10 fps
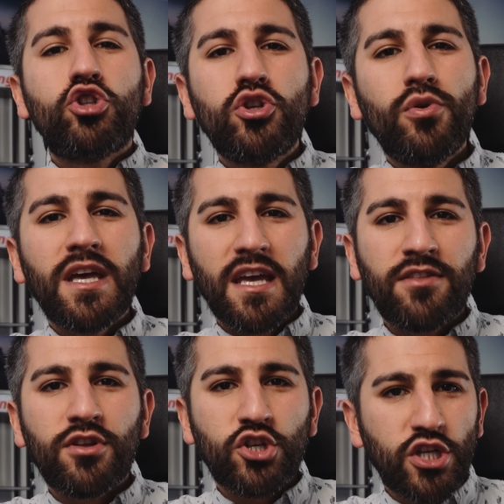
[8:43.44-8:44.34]
do it
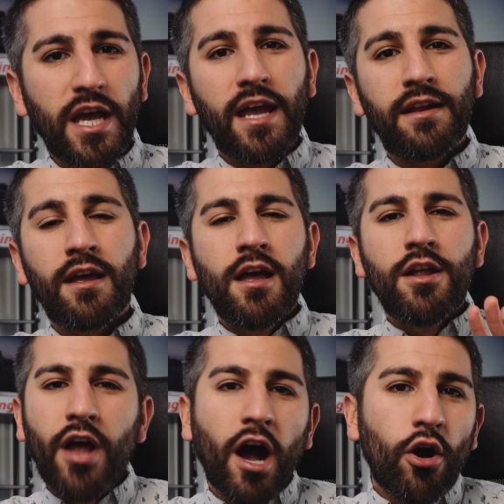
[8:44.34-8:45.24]
in the shade.
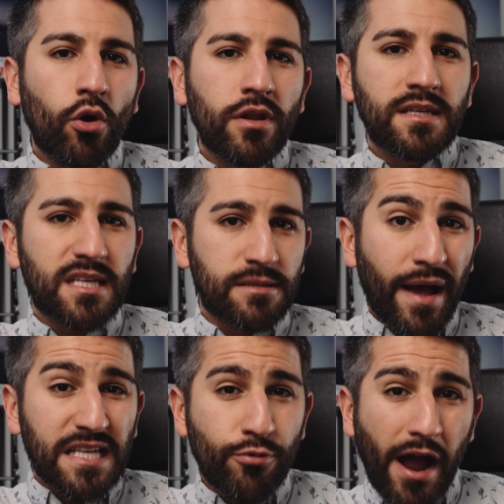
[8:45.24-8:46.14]
Not only is this
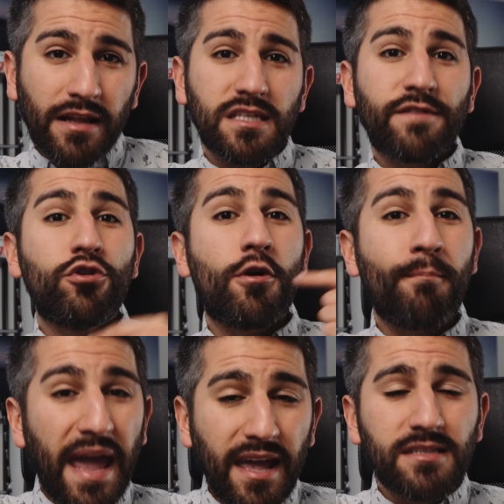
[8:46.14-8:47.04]
best practice for your
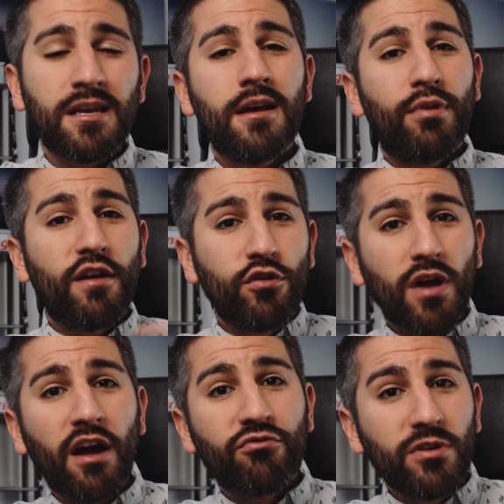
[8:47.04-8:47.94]
paint, but if you
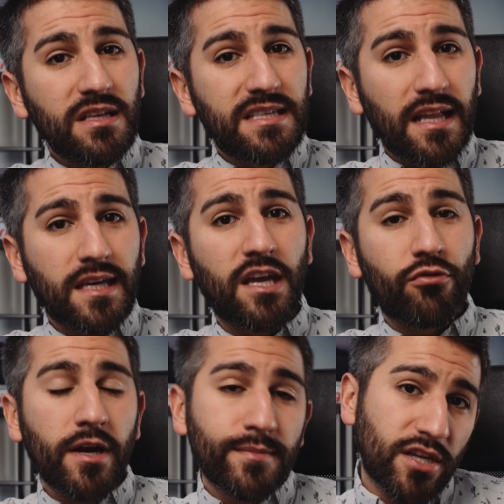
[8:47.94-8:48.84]
got really delicate
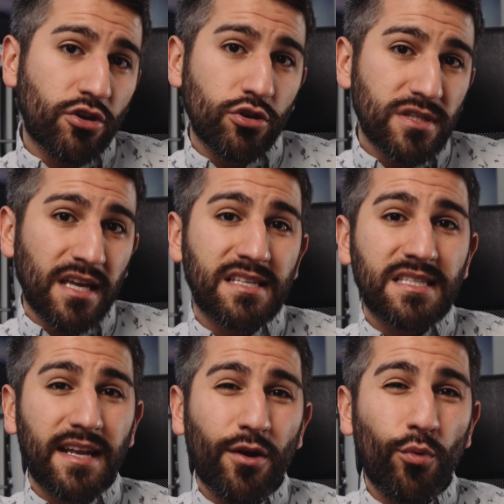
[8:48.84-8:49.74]
rims and you're using
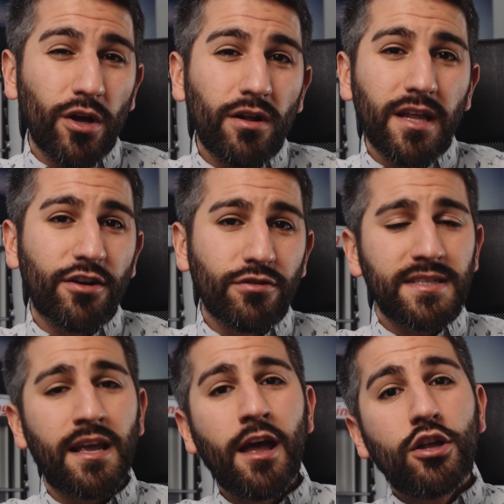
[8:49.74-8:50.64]
acidic wheel
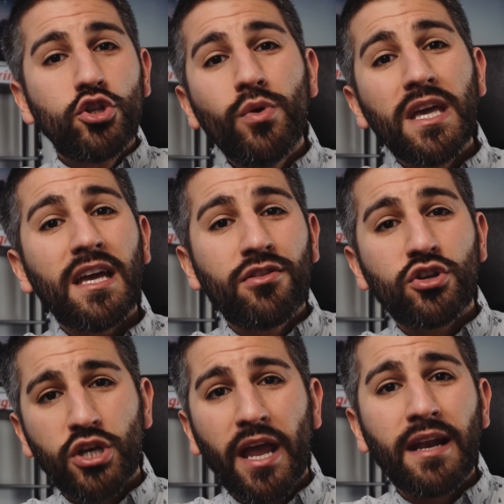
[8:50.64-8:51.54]
cleaners, doing it in the
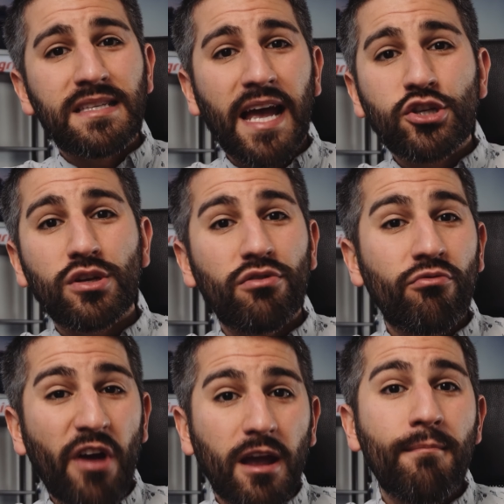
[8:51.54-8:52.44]
shade is actually
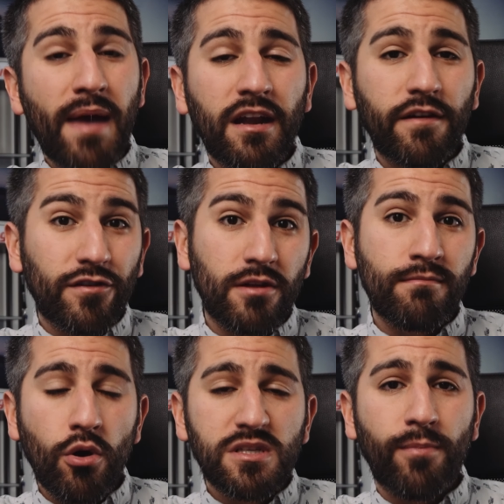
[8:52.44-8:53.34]
recommended for the
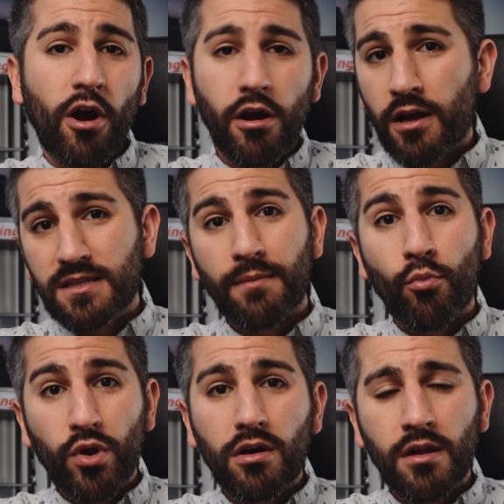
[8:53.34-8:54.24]
most part on
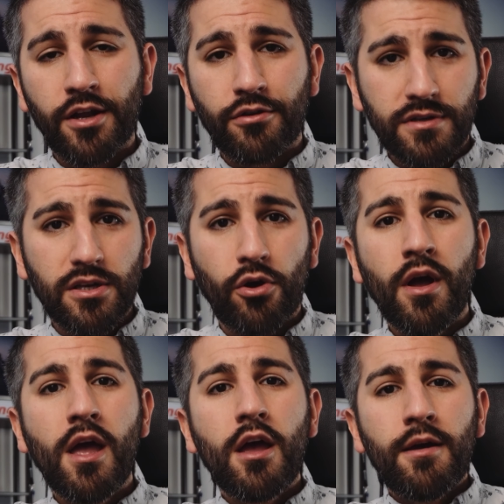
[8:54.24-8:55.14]
some wheel cleaners.
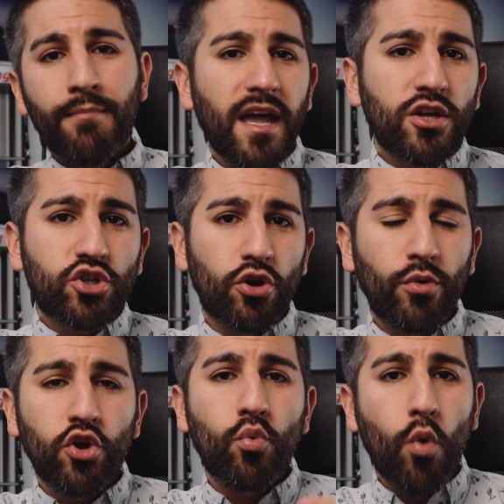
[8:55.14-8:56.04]
So make sure
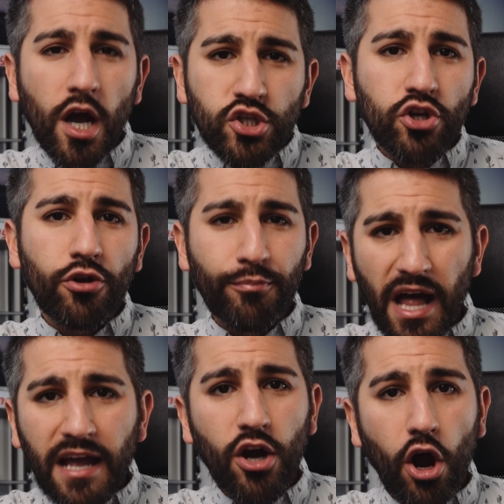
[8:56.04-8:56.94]
when you're washing your
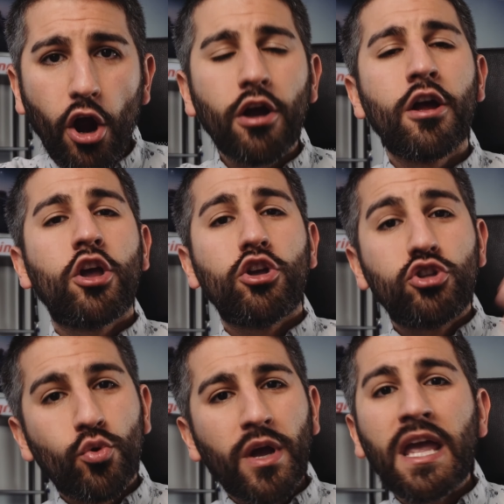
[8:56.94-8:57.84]
black car, you're
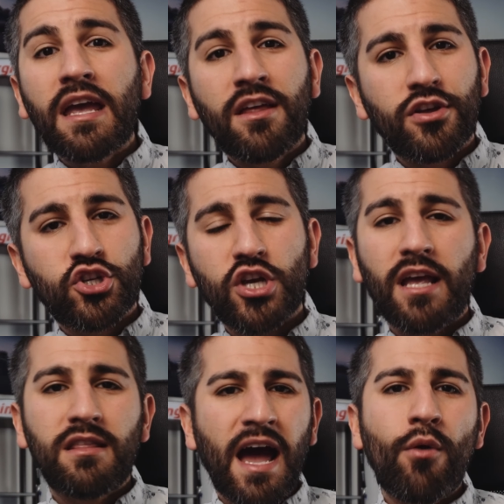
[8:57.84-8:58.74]
doing it in the
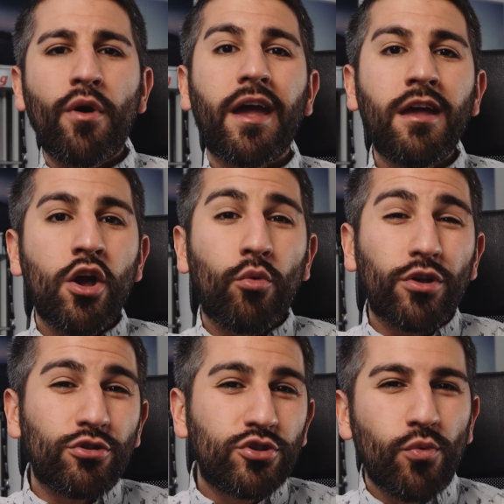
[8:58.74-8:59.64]
shade. That way,
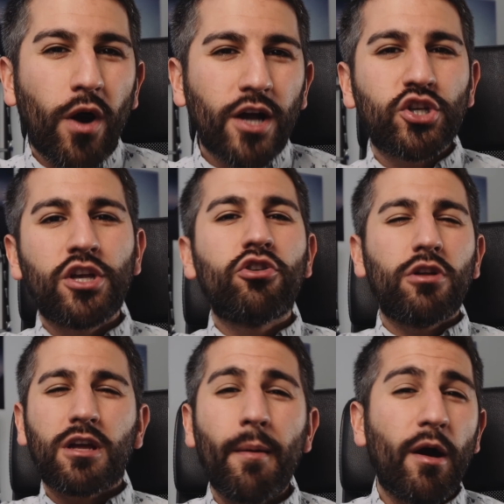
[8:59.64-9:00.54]
when you do wash it, you're
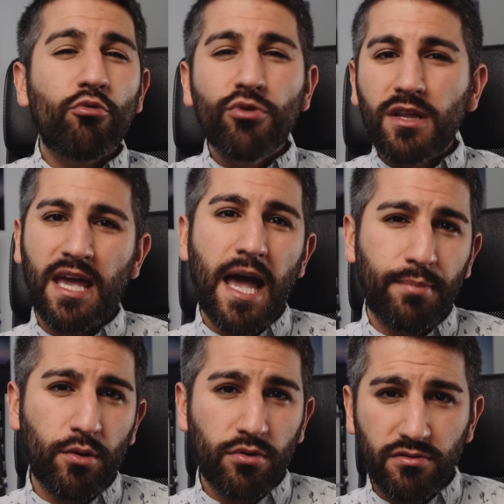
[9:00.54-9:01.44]
gonna come out really
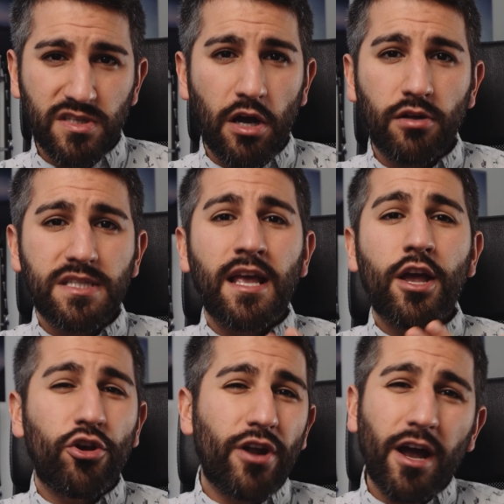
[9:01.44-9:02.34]
happy with the results.
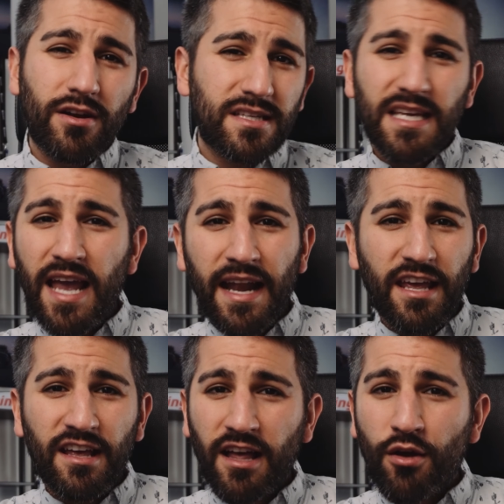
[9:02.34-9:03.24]
You're not gonna see
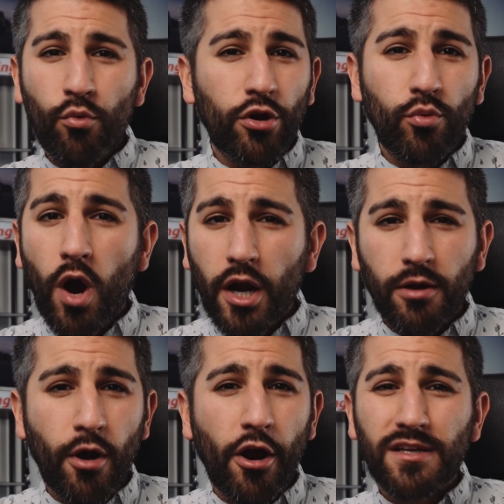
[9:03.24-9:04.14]
any weird
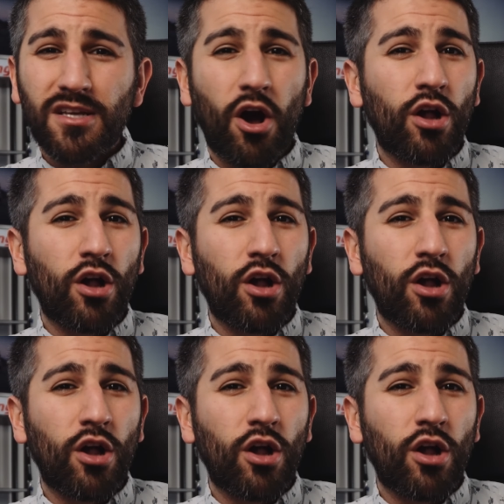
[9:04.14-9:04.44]
watermarks